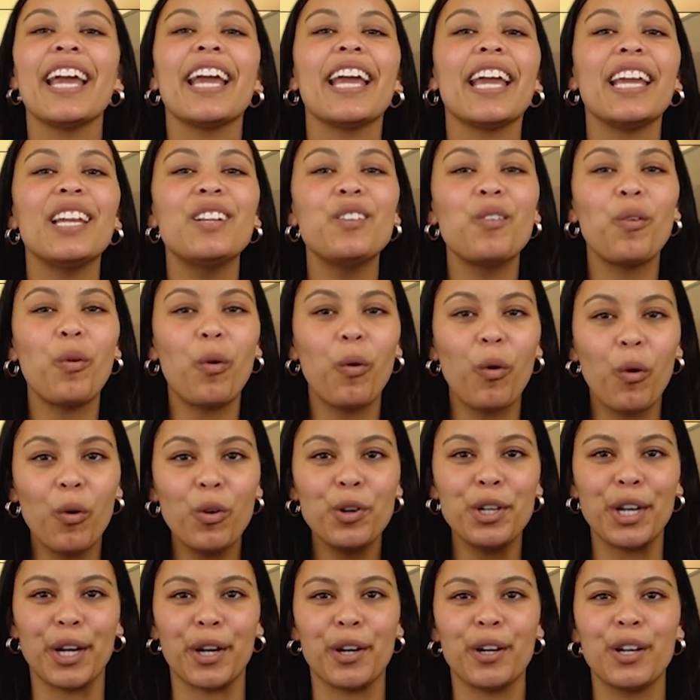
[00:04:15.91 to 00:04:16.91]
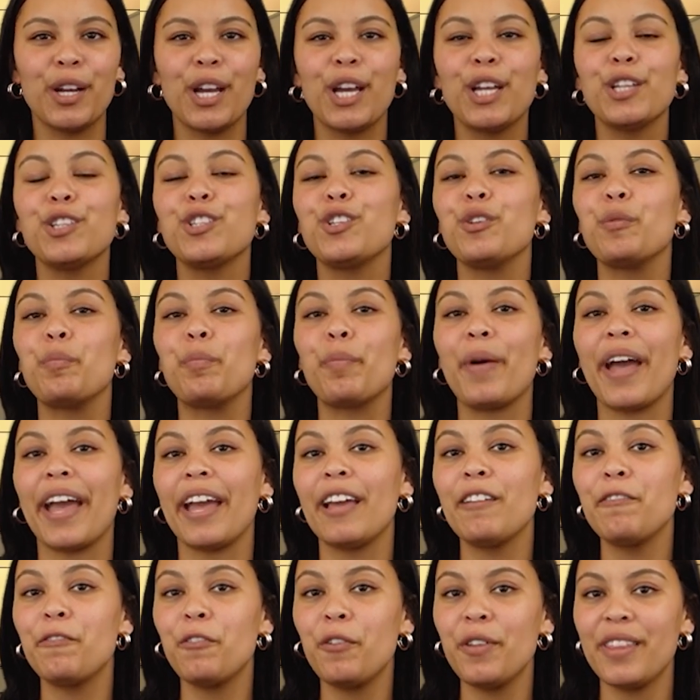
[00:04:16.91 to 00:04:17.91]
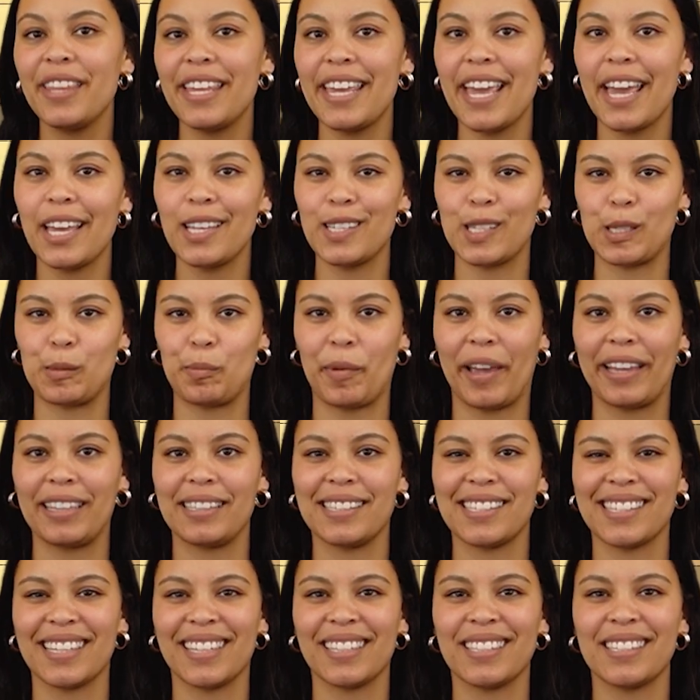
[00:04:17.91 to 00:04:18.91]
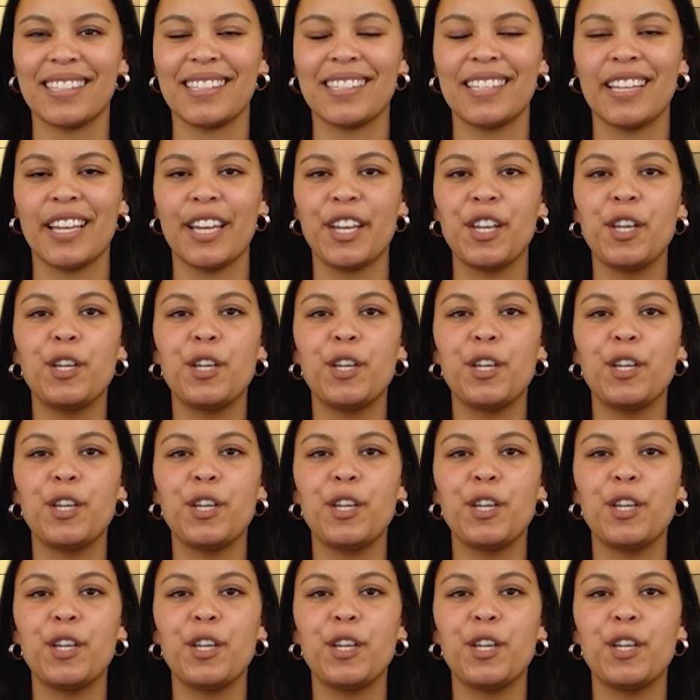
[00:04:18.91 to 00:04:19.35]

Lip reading: in order to pay for the expenses,